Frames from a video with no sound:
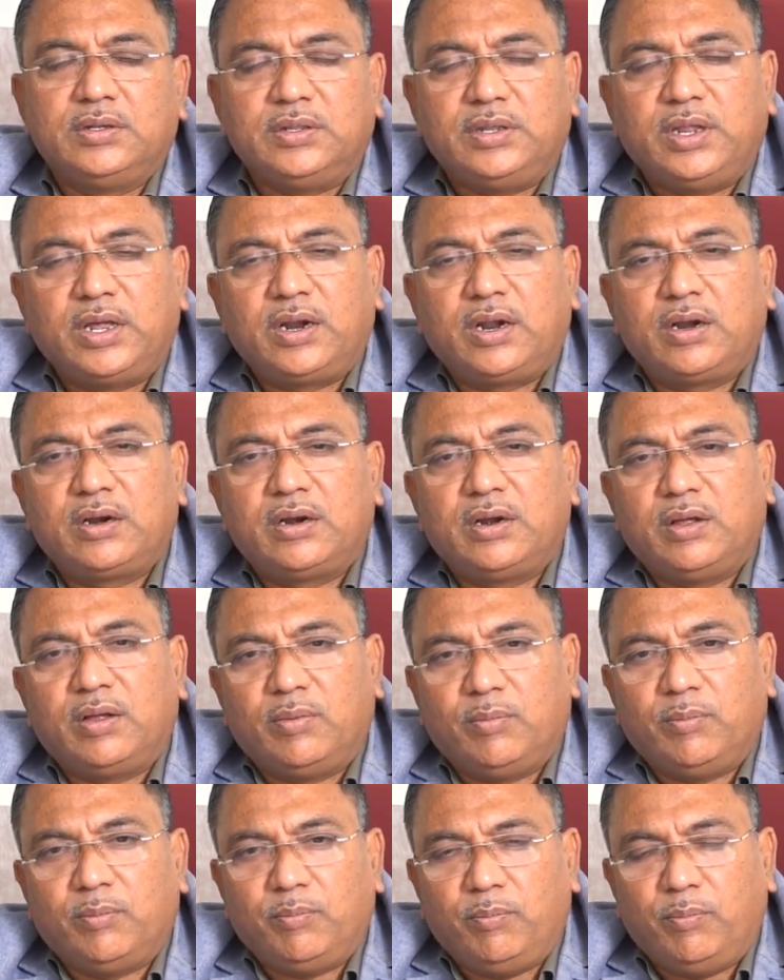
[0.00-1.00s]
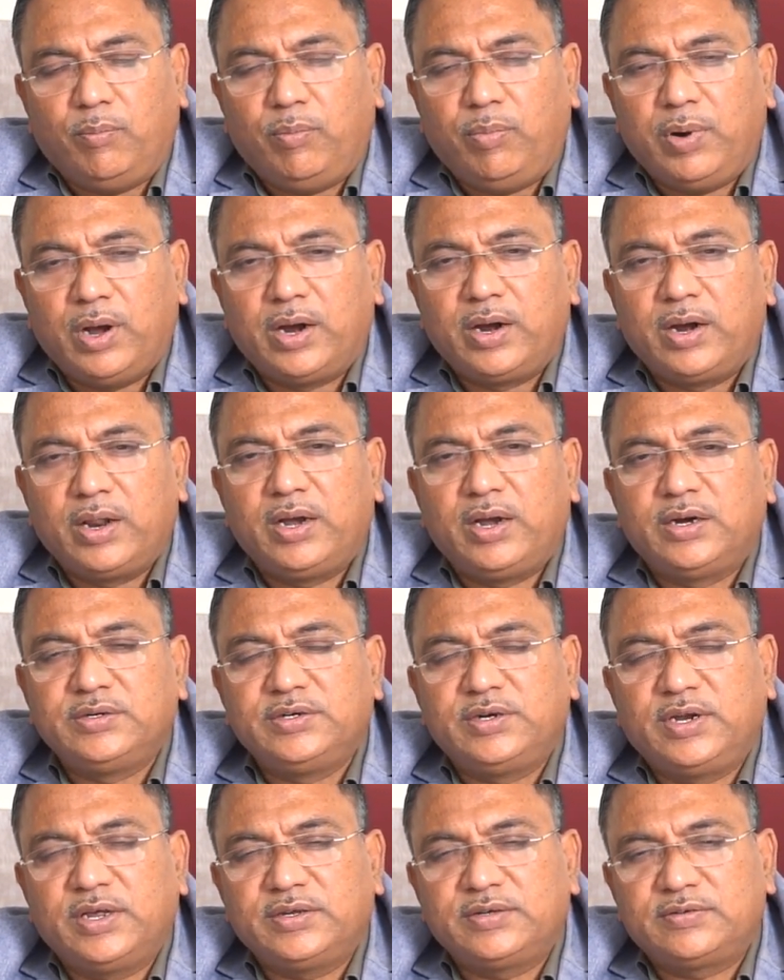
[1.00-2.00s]
There are blood
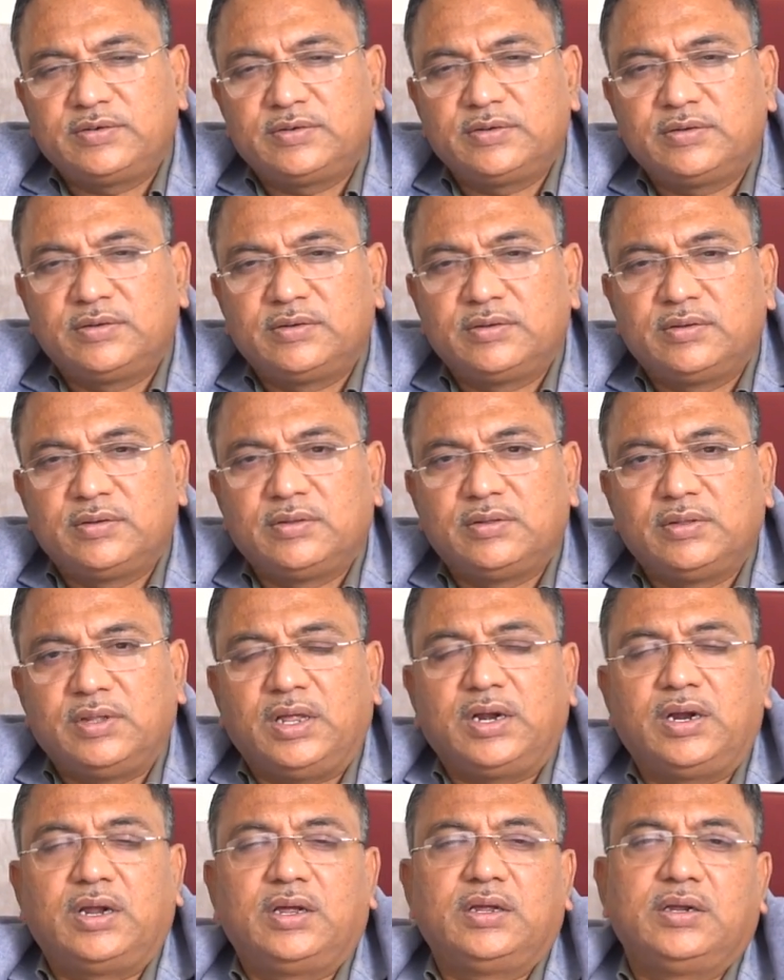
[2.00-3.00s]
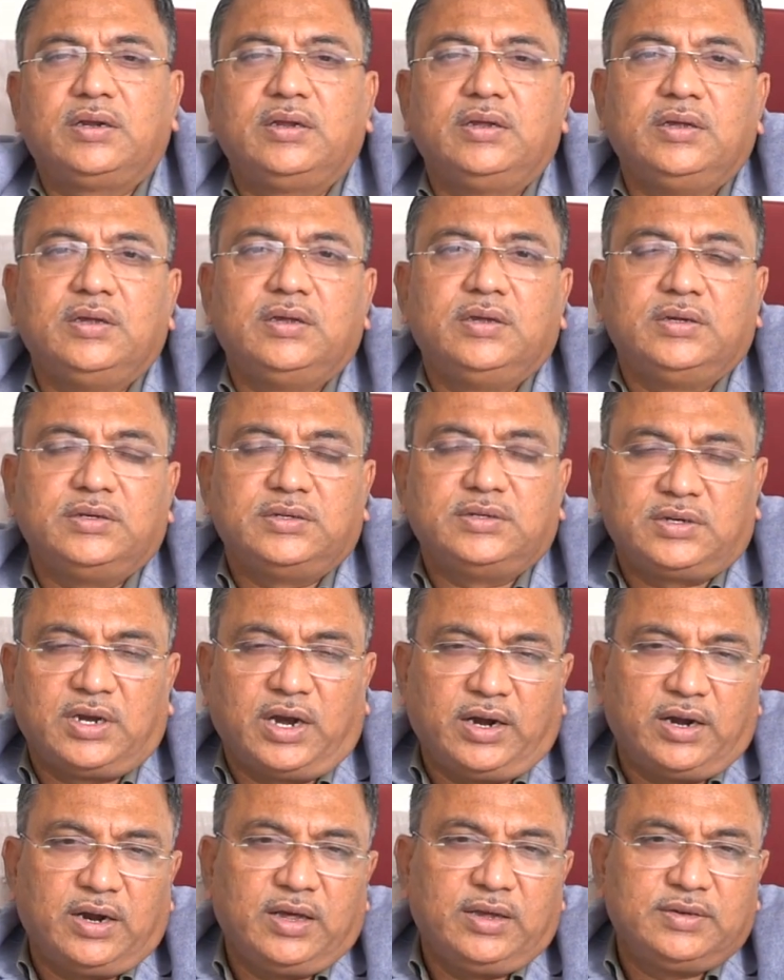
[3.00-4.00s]
allergy tests, there are
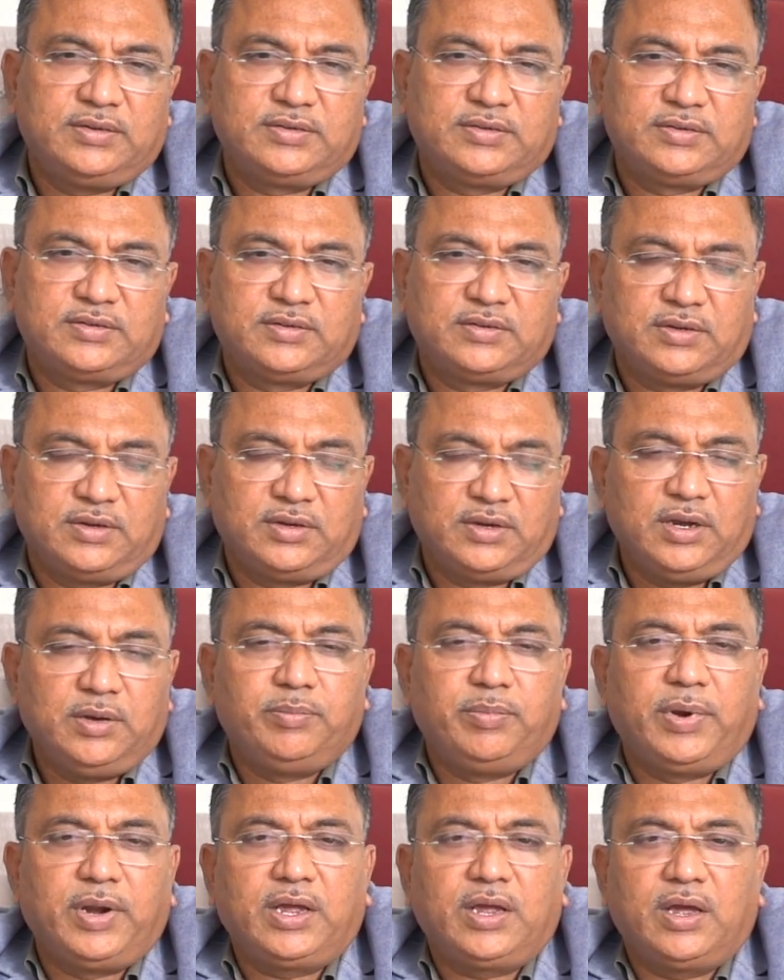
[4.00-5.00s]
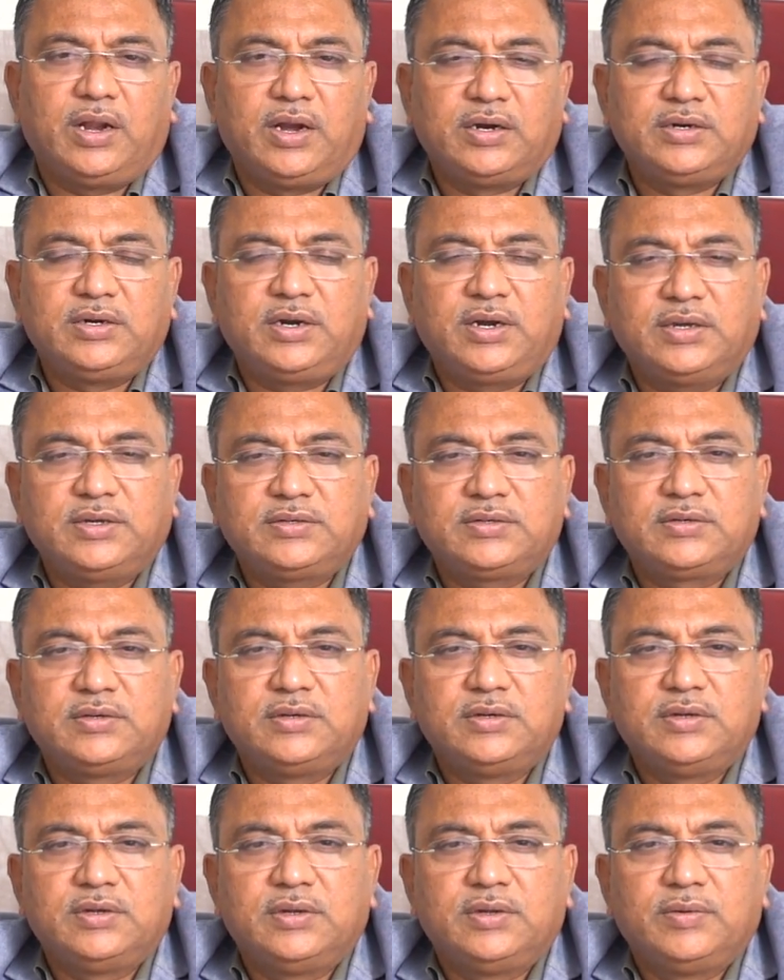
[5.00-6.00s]
standardized skin prick allergy tests.
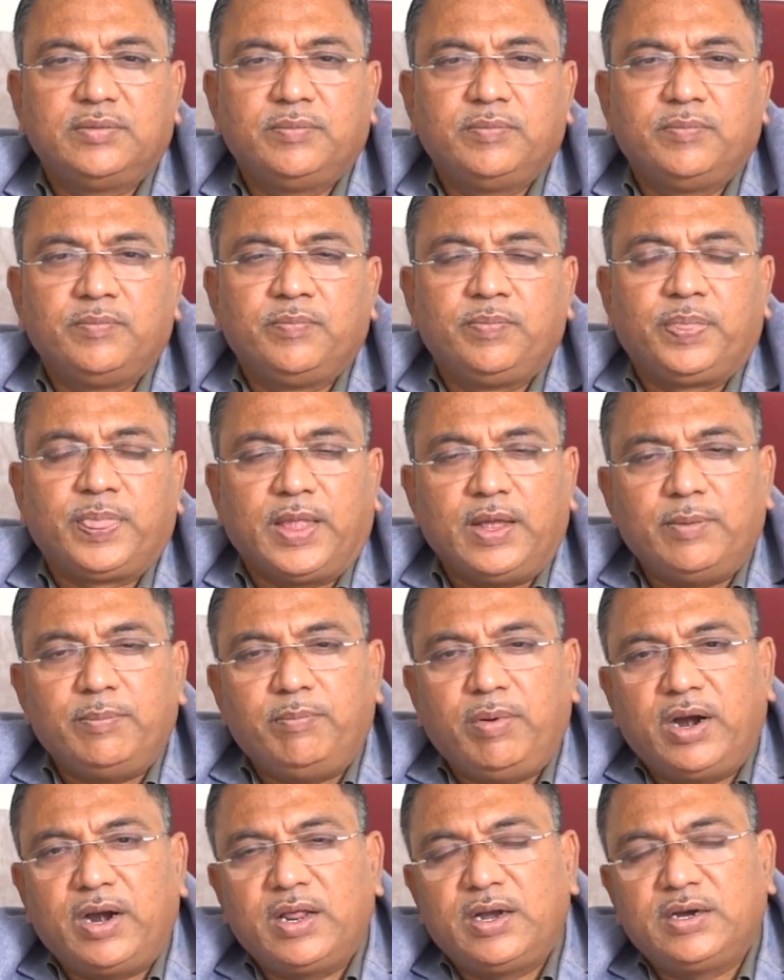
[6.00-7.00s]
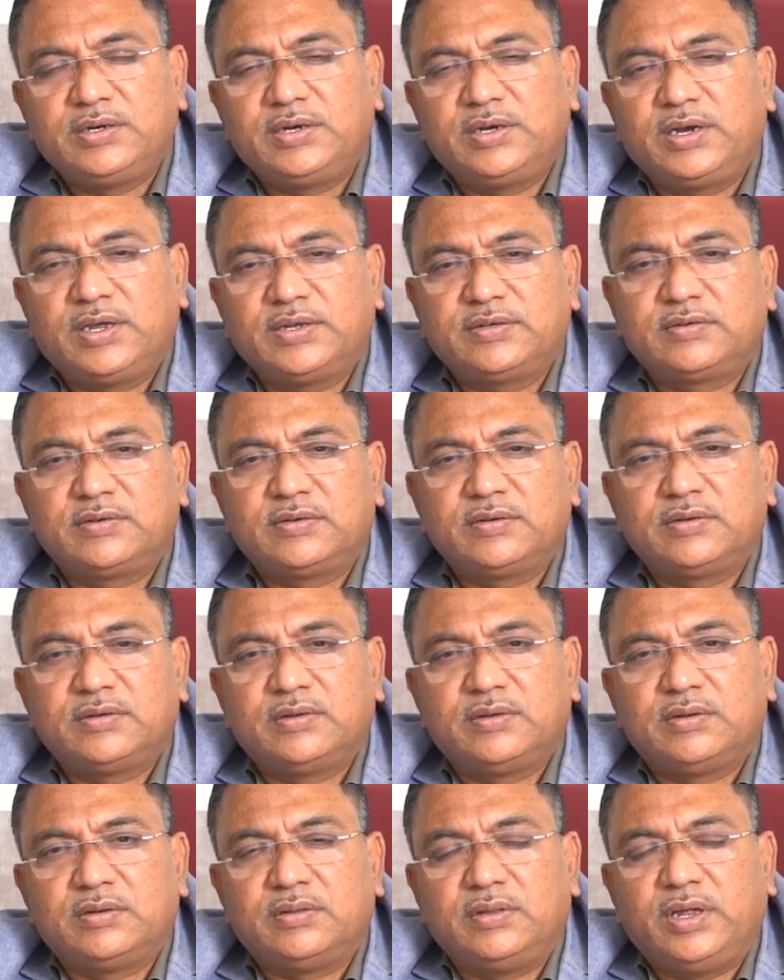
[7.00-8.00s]
In blood allergy tests,
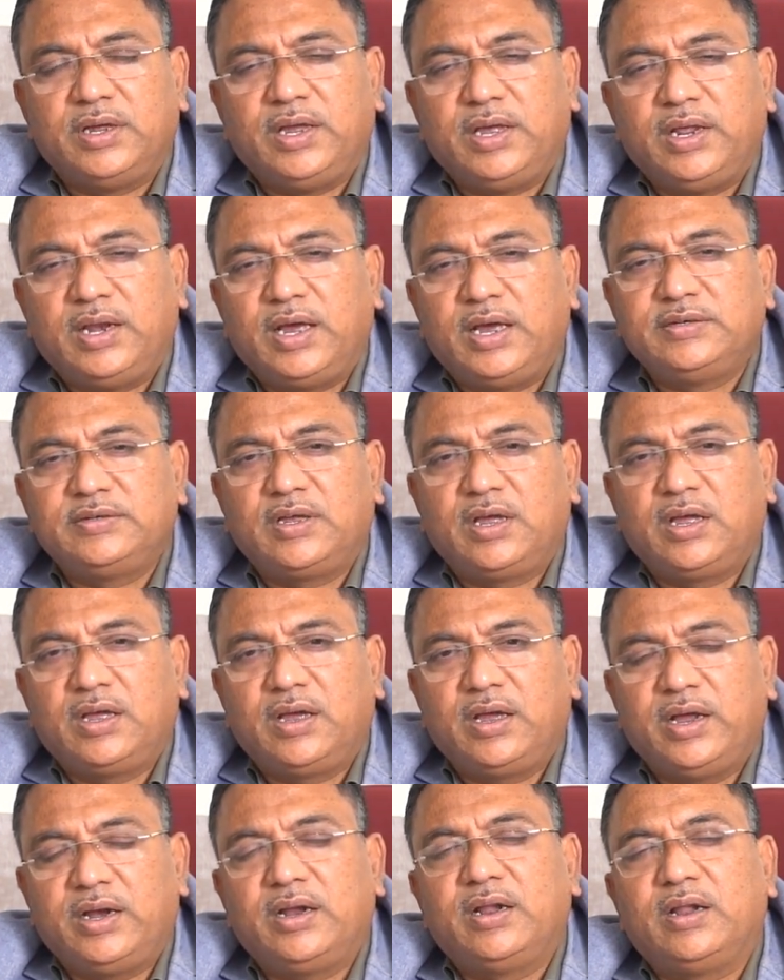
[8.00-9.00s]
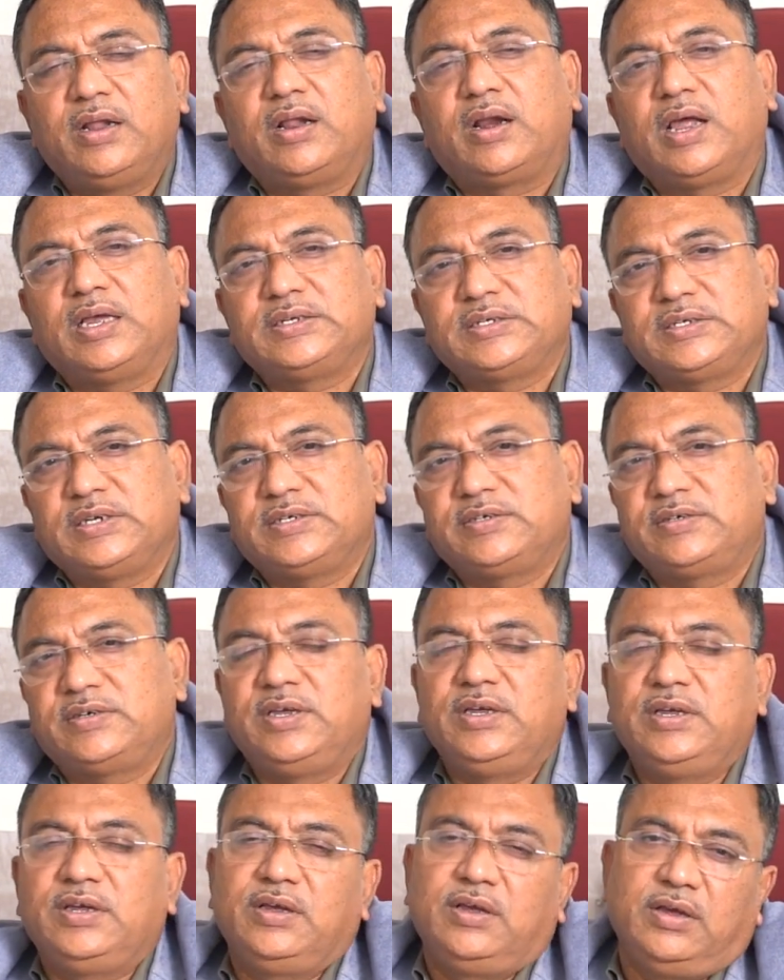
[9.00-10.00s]
the ELISA and RAS
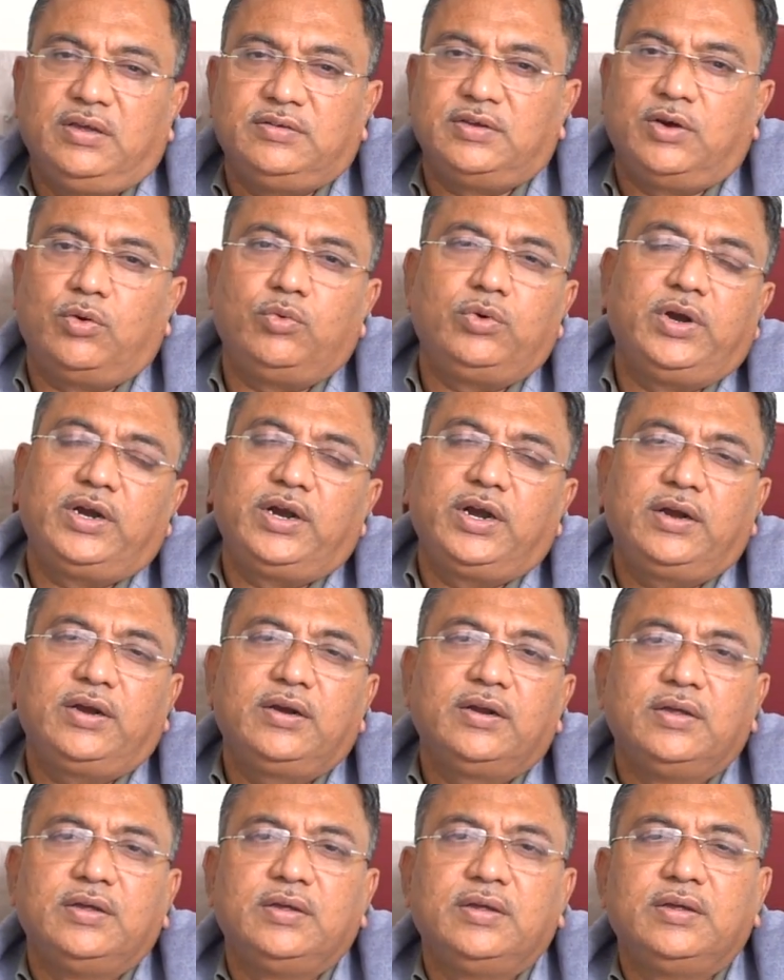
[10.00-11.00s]
testing is outdated.